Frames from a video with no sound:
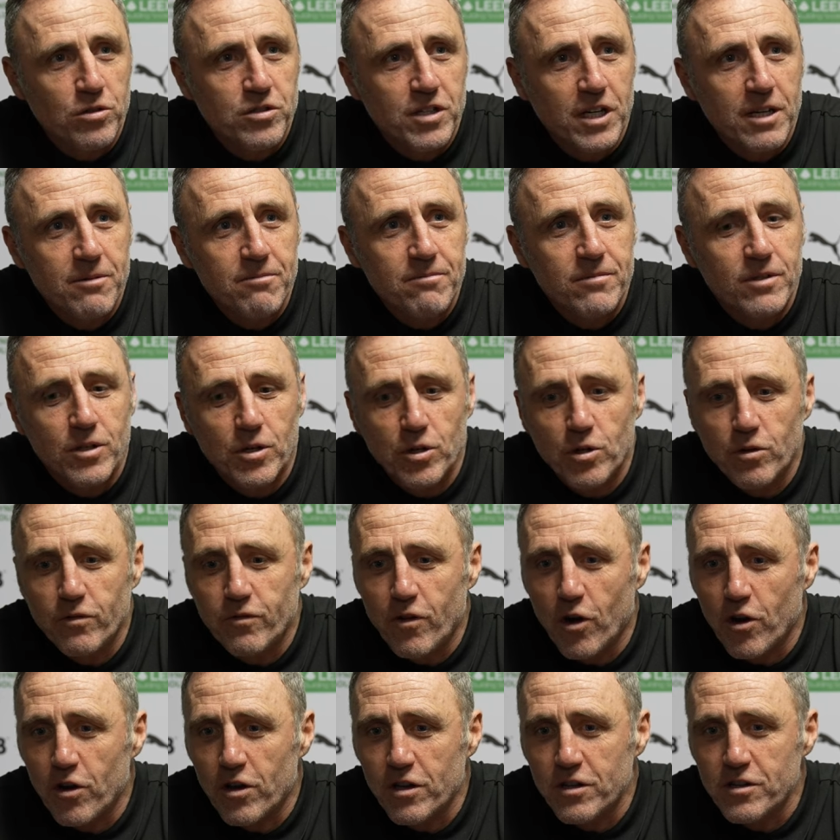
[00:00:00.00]
team, who've
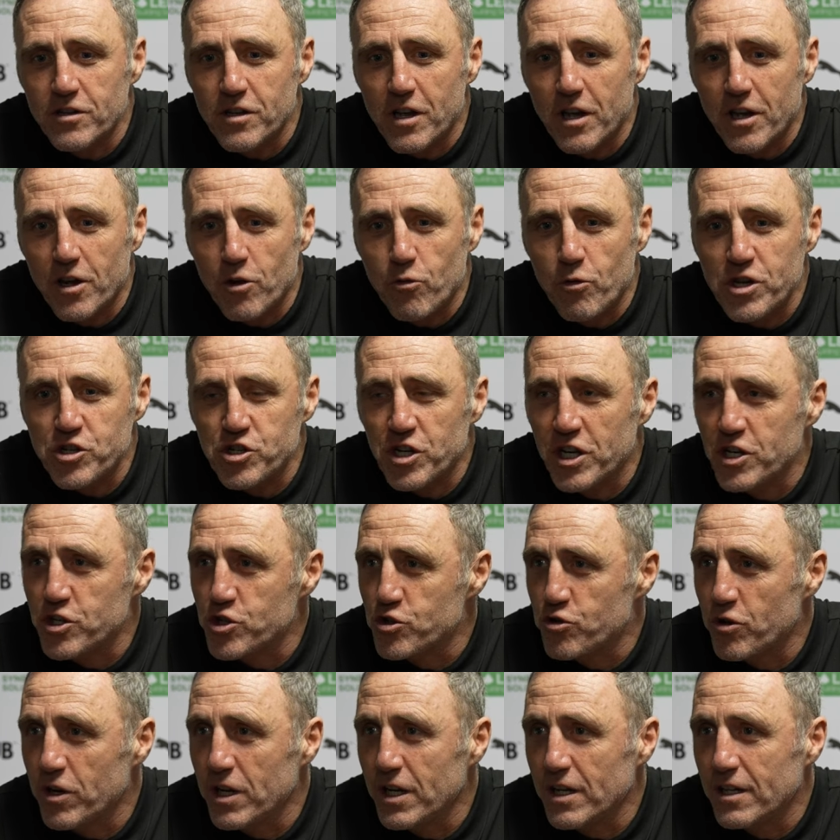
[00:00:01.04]
got a rich
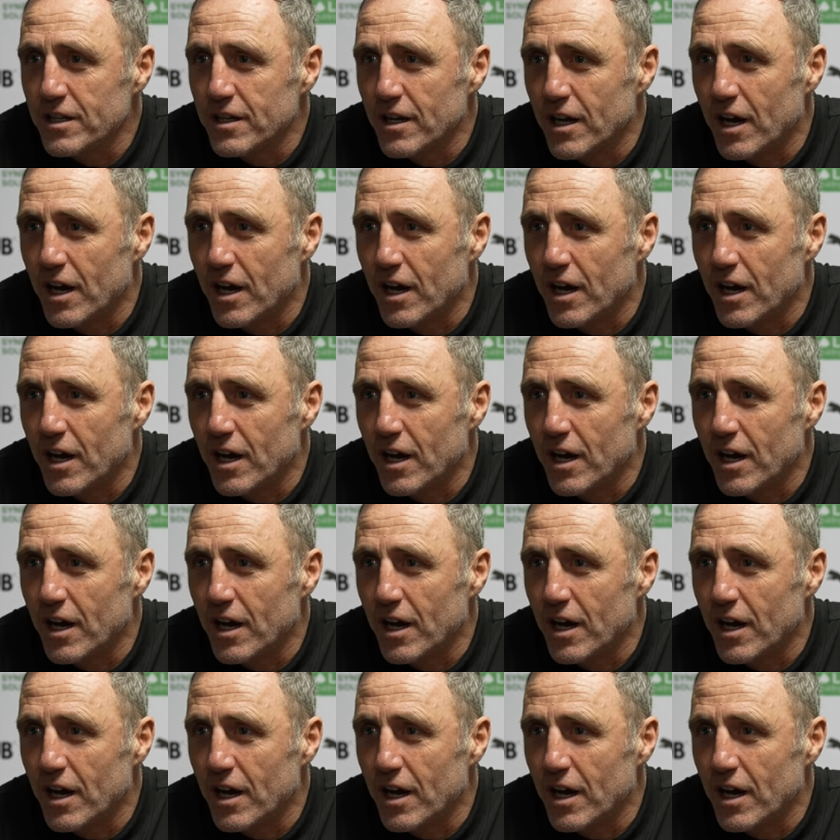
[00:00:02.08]
history,